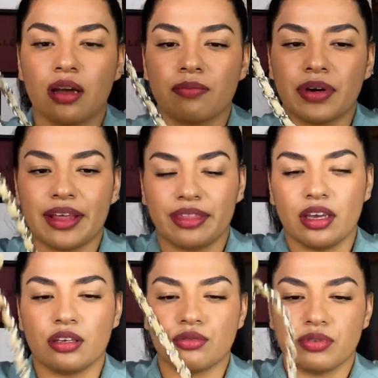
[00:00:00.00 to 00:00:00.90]
But I
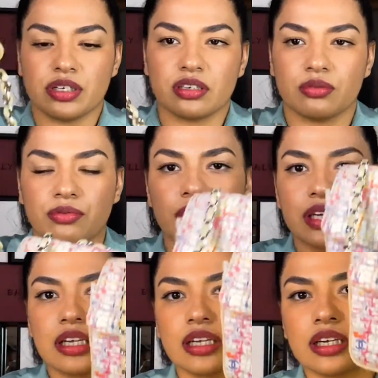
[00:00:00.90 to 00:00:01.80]
think it was a
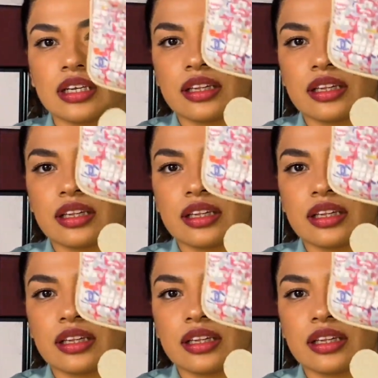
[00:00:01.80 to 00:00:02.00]
really